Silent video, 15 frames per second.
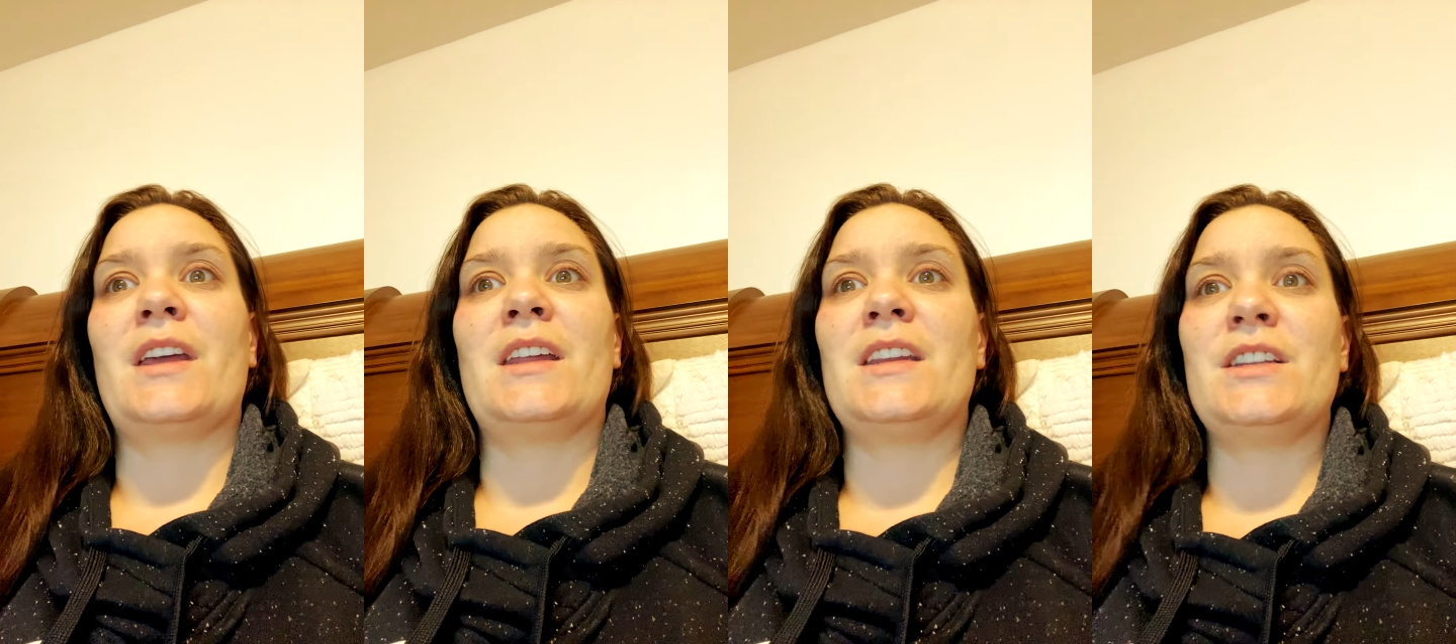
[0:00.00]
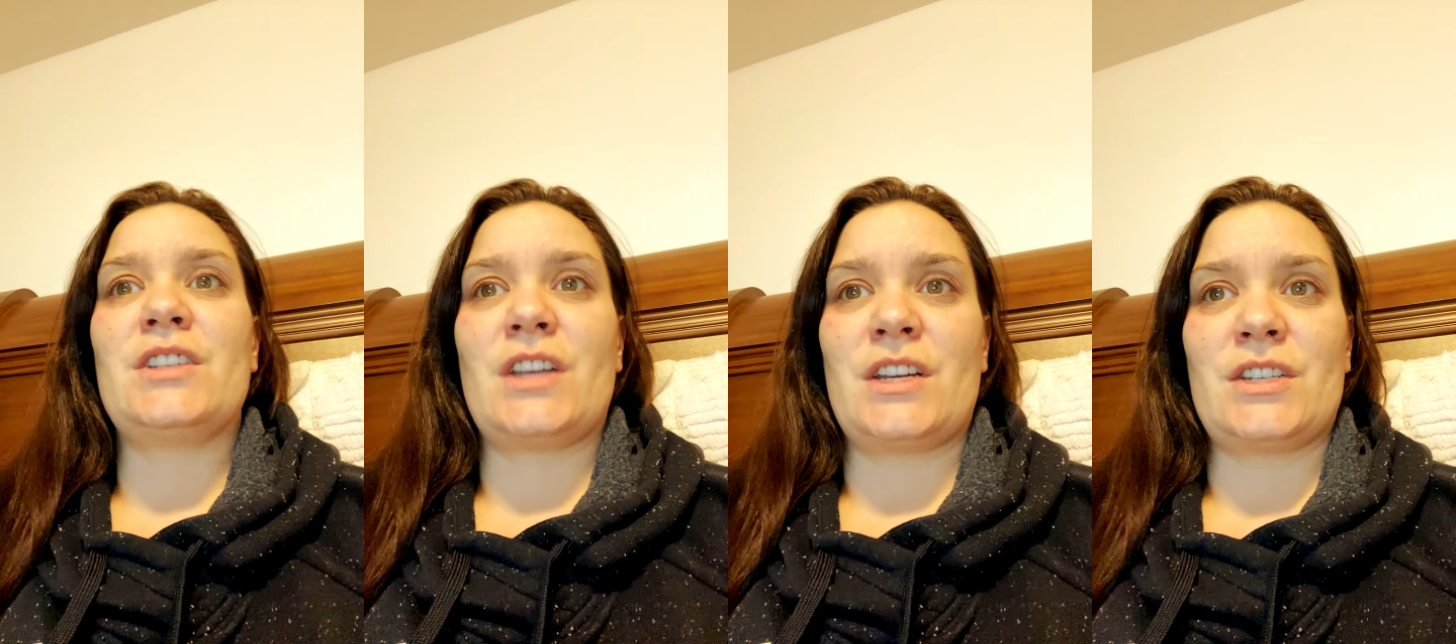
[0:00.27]

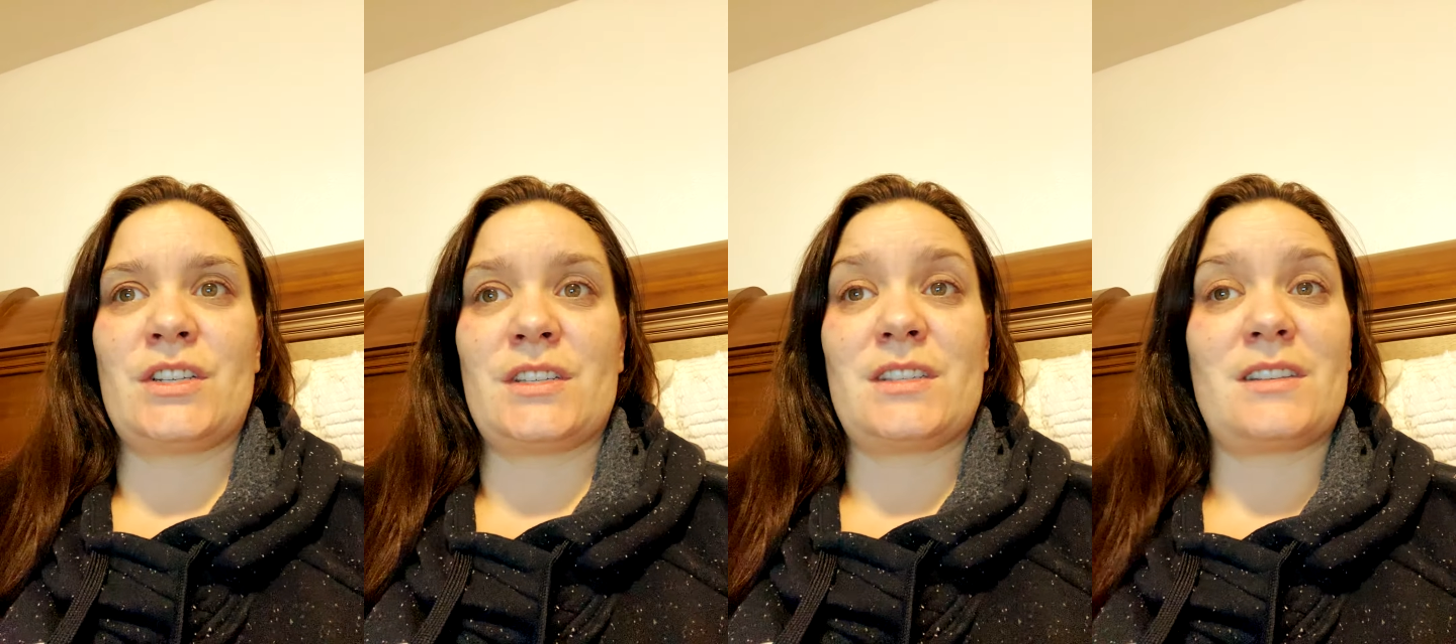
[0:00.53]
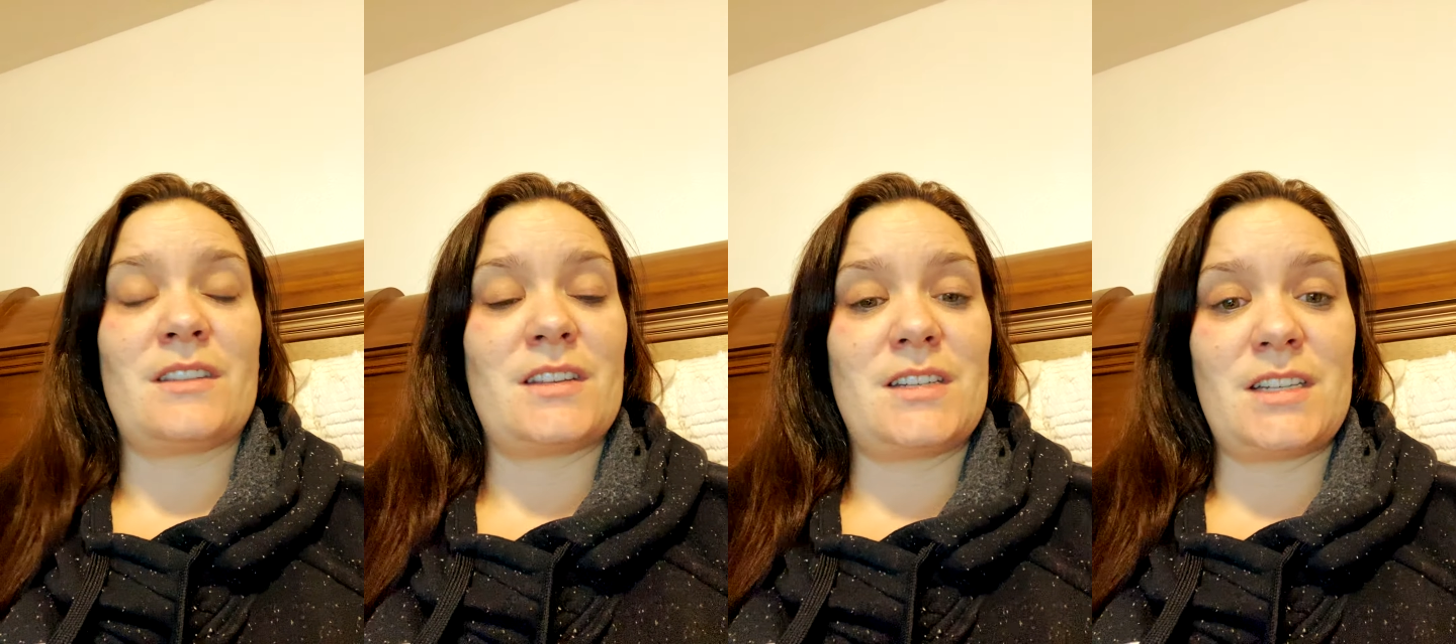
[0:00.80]
any changes
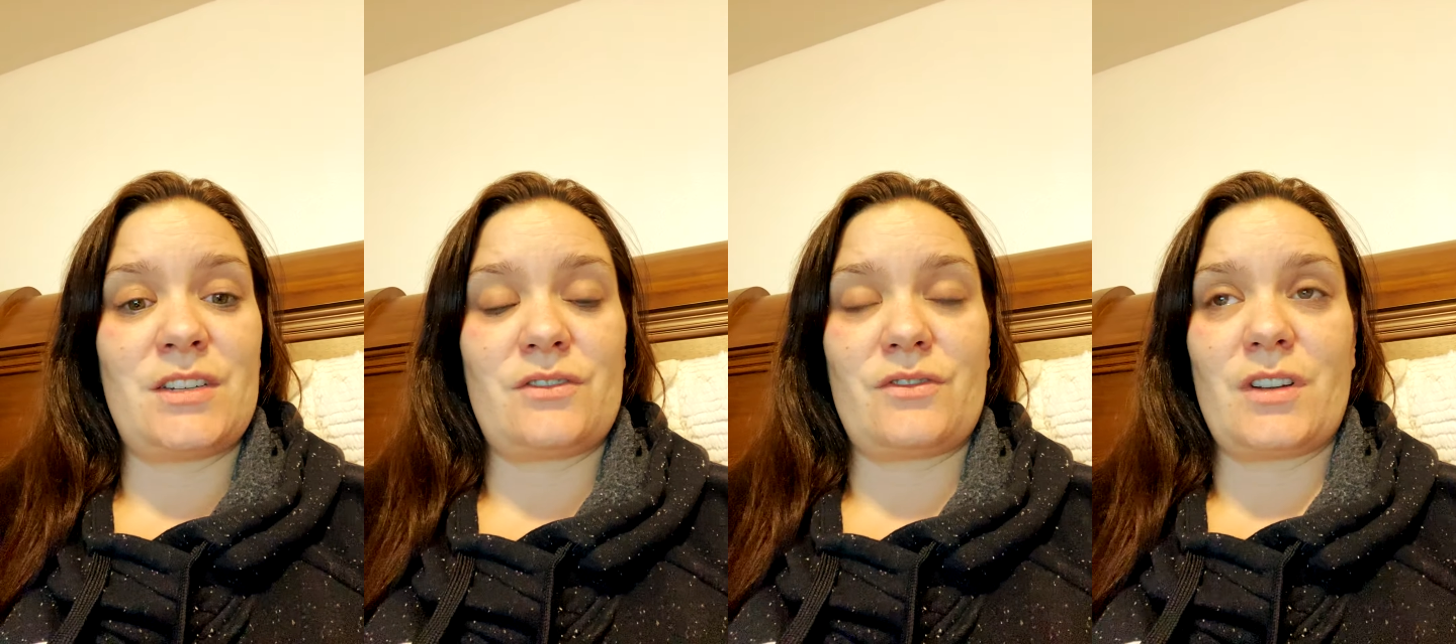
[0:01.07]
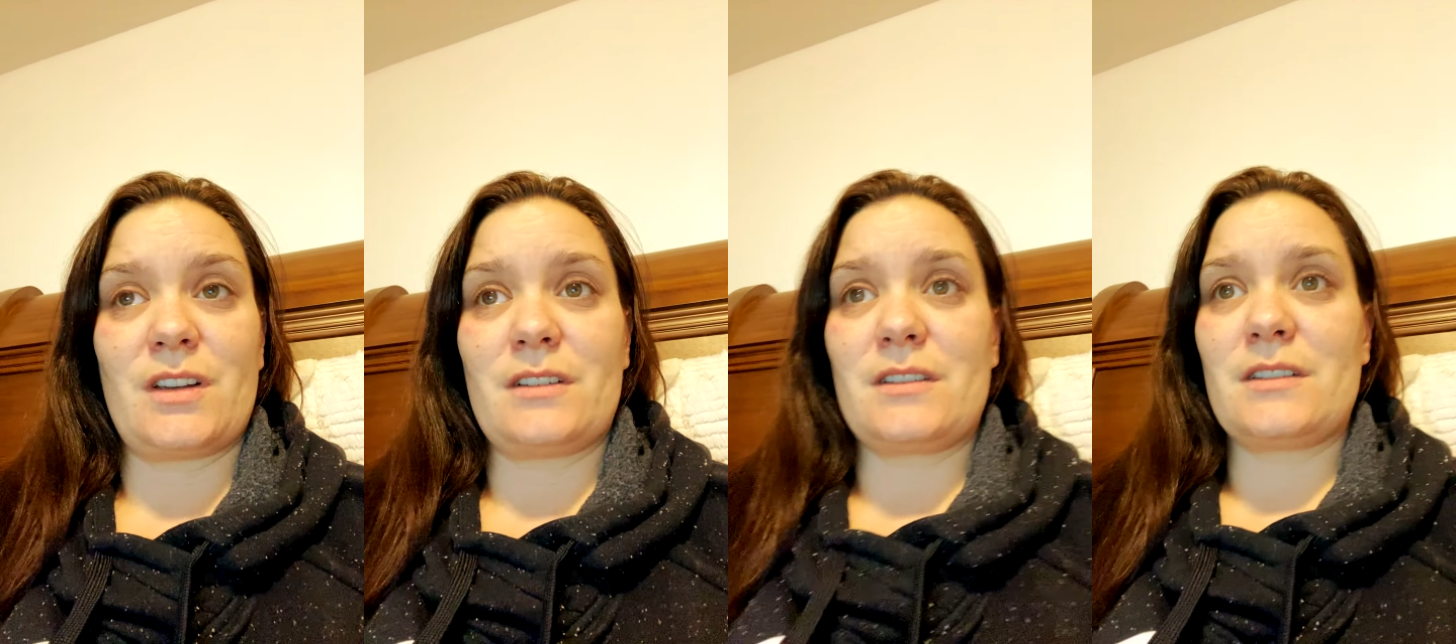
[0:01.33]
to the
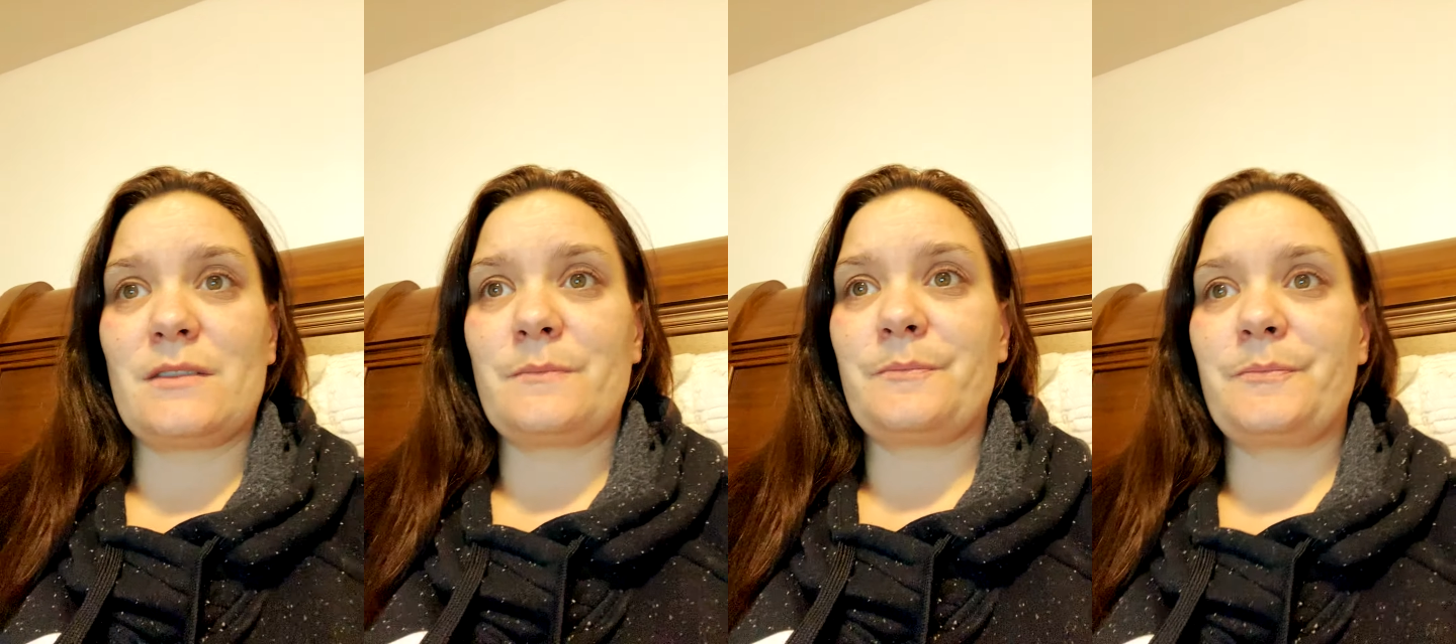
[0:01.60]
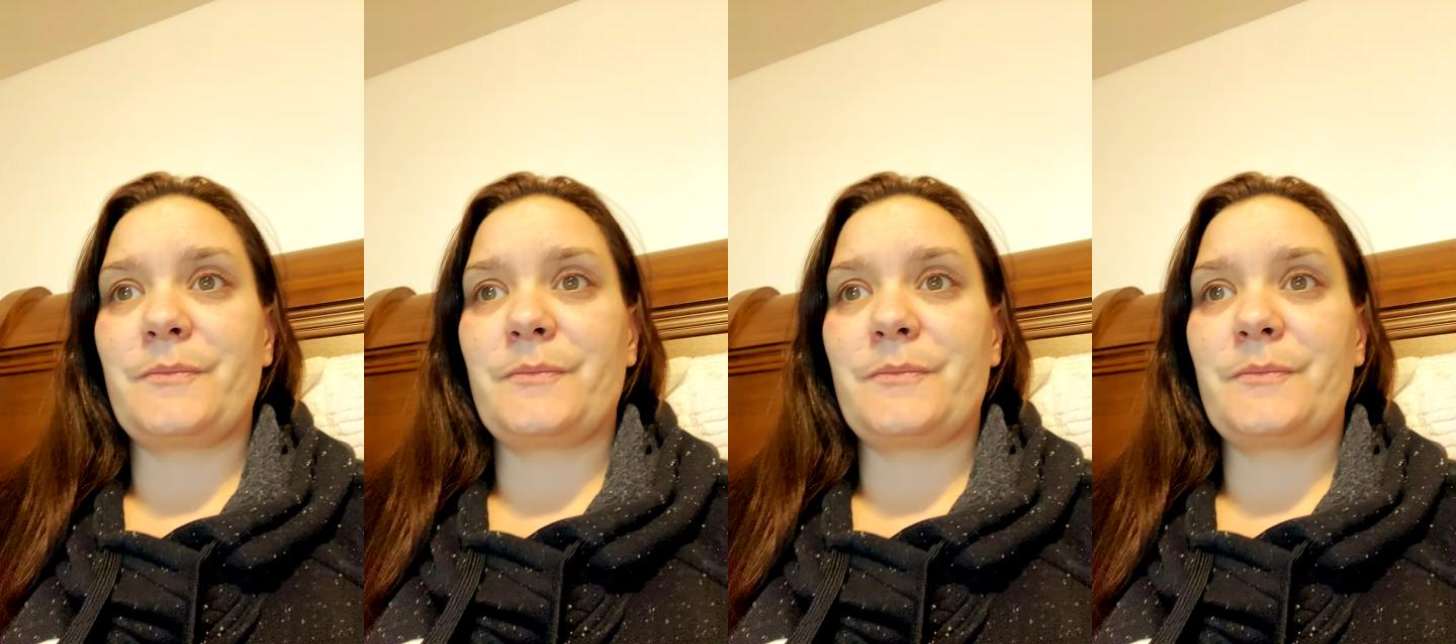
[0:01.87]
district.